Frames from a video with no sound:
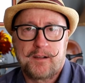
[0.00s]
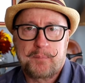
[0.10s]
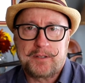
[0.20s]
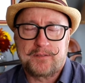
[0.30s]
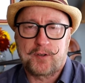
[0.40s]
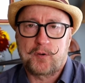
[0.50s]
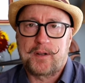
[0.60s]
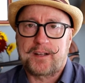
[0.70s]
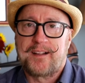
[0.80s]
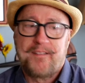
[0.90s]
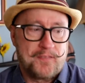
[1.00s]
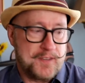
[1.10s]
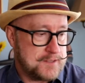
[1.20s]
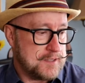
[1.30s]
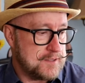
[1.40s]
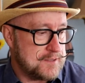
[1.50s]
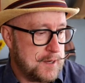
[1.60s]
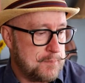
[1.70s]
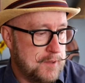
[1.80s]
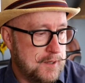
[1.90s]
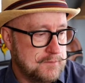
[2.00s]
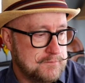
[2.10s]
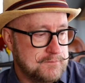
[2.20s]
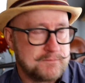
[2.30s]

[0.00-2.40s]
piece of acrylic. This does the same thing.